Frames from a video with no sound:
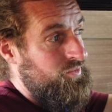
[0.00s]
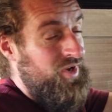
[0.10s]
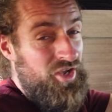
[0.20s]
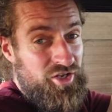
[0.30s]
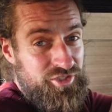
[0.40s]

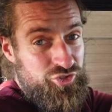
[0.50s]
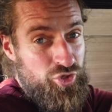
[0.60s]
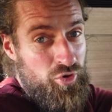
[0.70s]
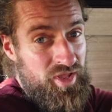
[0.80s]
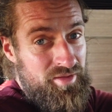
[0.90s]
When I got the
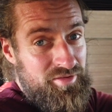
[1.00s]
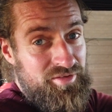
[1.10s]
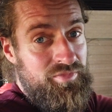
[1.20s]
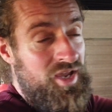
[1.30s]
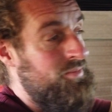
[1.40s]
Skoda,
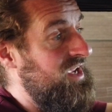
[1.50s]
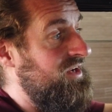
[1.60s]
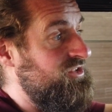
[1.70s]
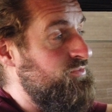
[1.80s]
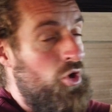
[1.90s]
I made
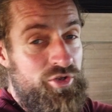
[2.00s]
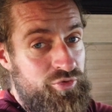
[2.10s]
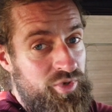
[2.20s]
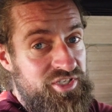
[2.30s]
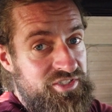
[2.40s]
a small
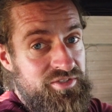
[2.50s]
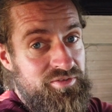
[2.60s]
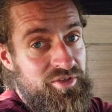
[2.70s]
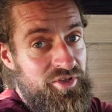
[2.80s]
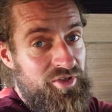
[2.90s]
quiz
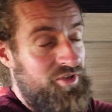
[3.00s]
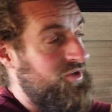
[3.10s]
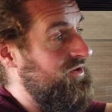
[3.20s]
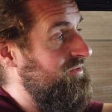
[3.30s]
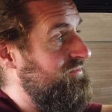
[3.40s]

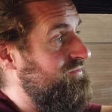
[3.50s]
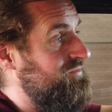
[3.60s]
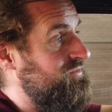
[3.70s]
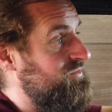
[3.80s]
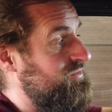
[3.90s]
to
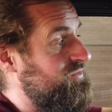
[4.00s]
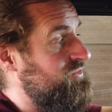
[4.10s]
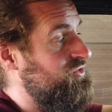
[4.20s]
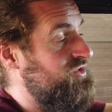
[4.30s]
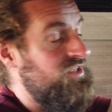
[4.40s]

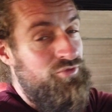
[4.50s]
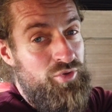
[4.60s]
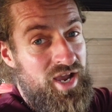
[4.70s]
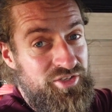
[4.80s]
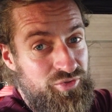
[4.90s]
see if
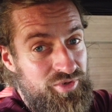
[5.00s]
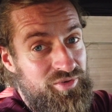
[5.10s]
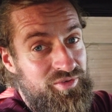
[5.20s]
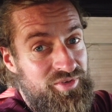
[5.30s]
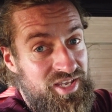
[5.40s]
you guys could
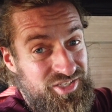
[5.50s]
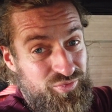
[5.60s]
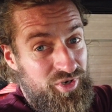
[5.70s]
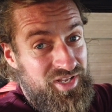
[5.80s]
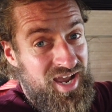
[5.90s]
guess
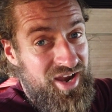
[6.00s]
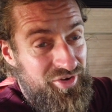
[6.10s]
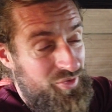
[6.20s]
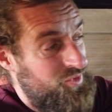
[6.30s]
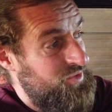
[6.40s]
what car
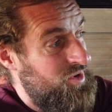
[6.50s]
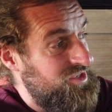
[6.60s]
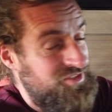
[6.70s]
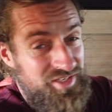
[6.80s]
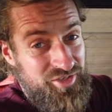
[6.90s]
it
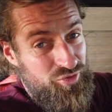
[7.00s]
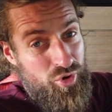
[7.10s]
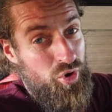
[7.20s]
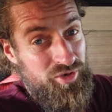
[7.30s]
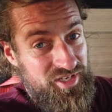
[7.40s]
was, and you
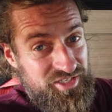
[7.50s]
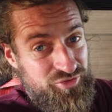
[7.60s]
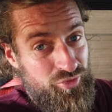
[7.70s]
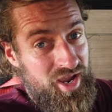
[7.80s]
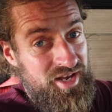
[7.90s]
all
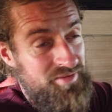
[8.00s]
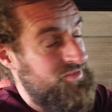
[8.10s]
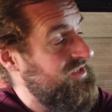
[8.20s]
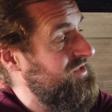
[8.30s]
guessed right.